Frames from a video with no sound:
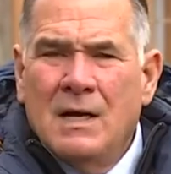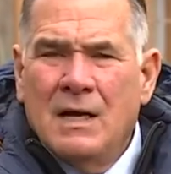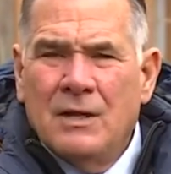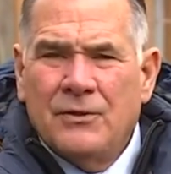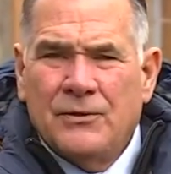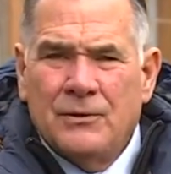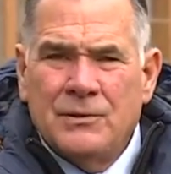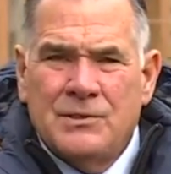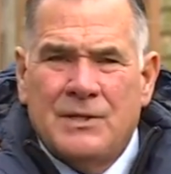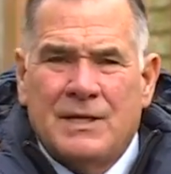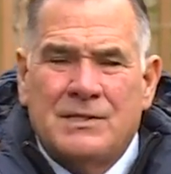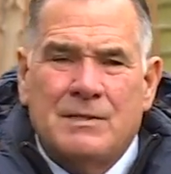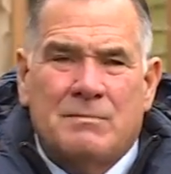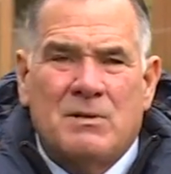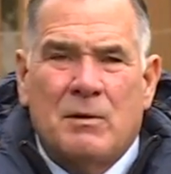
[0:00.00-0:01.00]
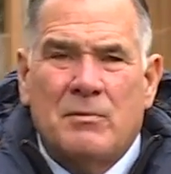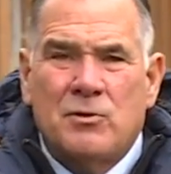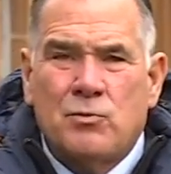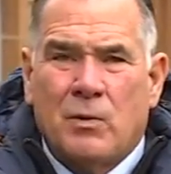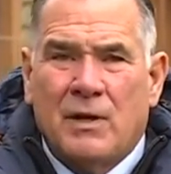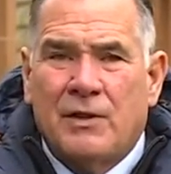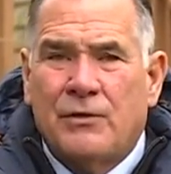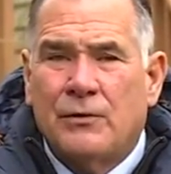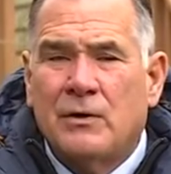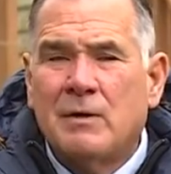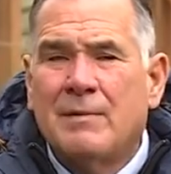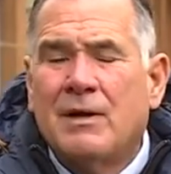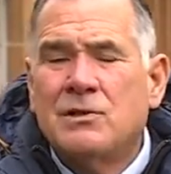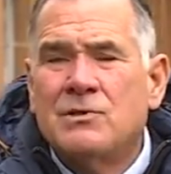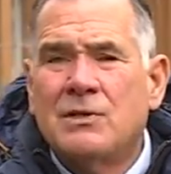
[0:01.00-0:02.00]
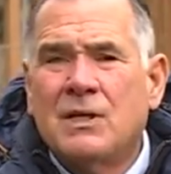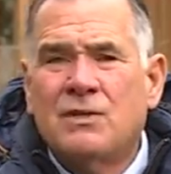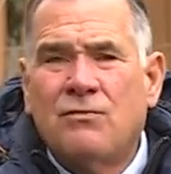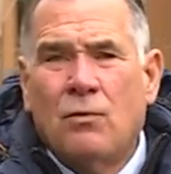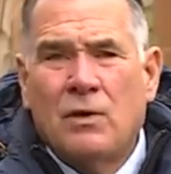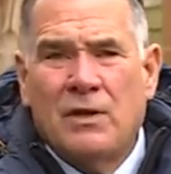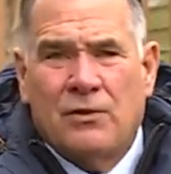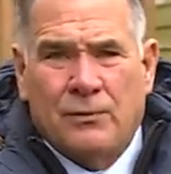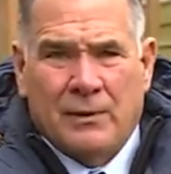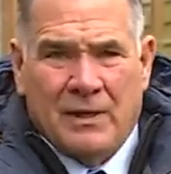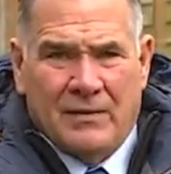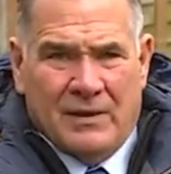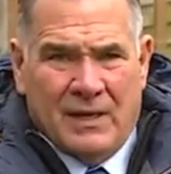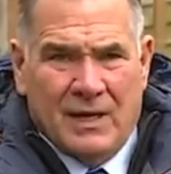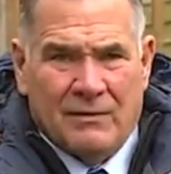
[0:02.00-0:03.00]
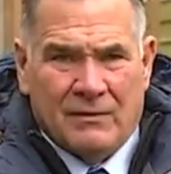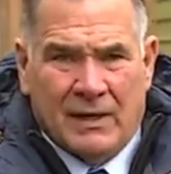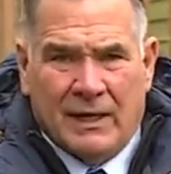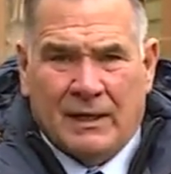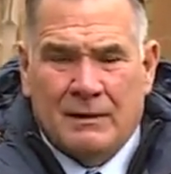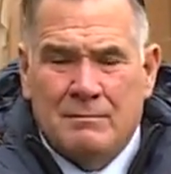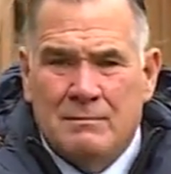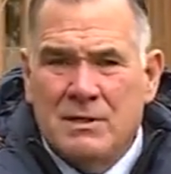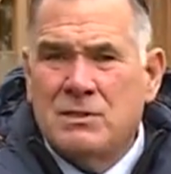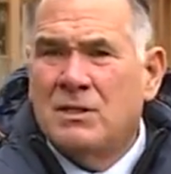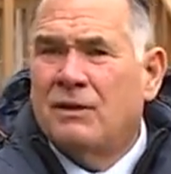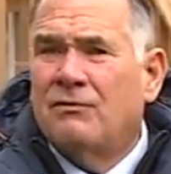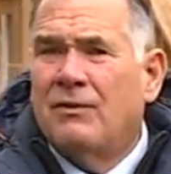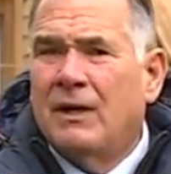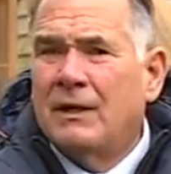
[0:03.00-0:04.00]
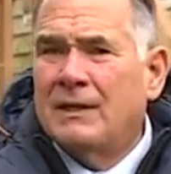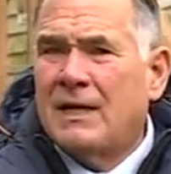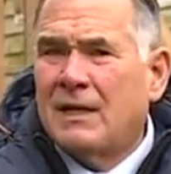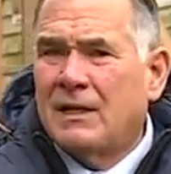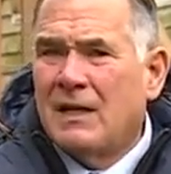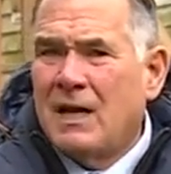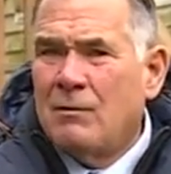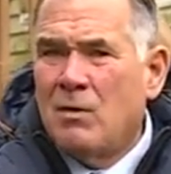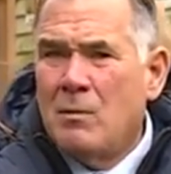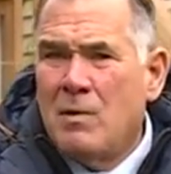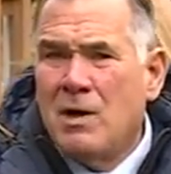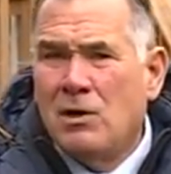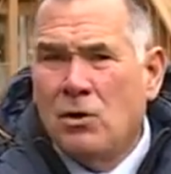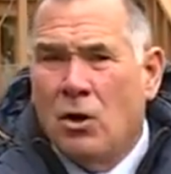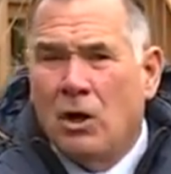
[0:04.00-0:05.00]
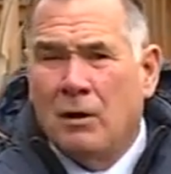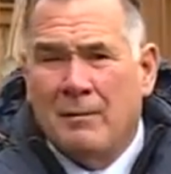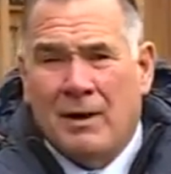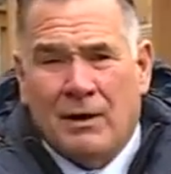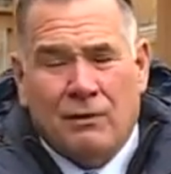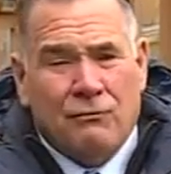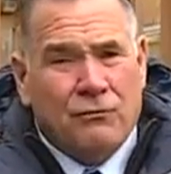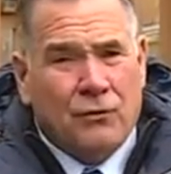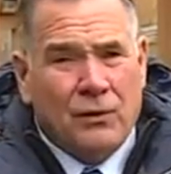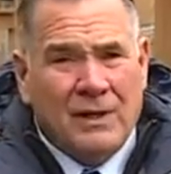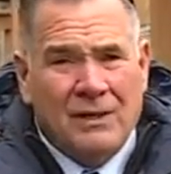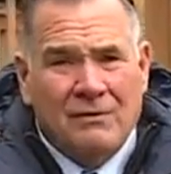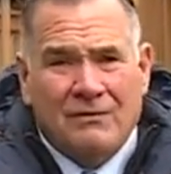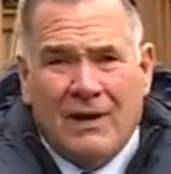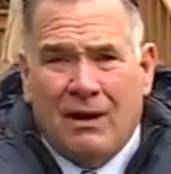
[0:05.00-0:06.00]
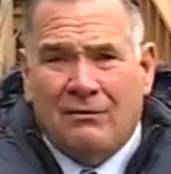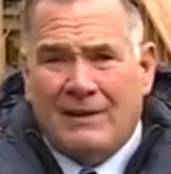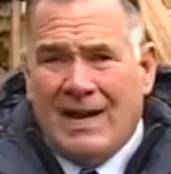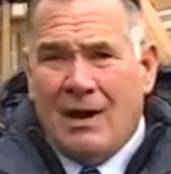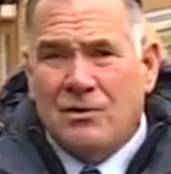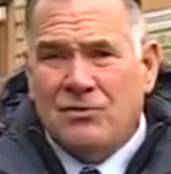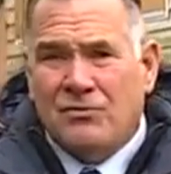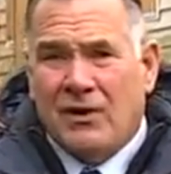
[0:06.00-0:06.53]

On Thursday, September 23rd, about 6:43 in the evening, Mystic Fire got a 911 call about a fully involved house